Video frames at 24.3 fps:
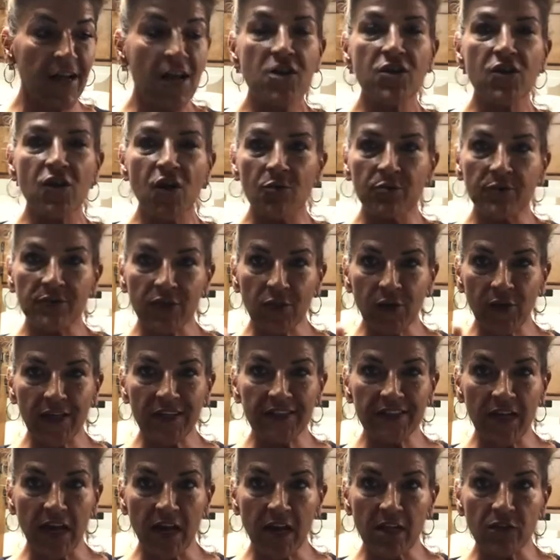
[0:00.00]
So I'm so
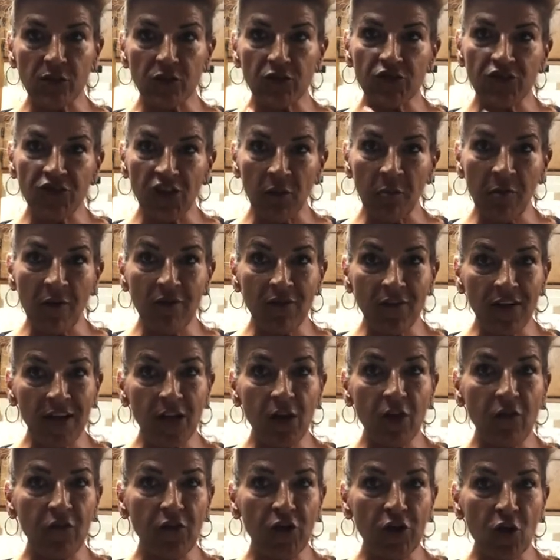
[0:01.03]
excited. So share my
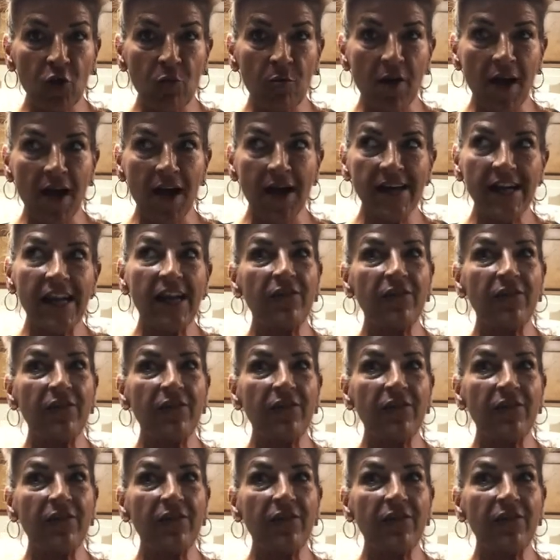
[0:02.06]
video if you don't mind.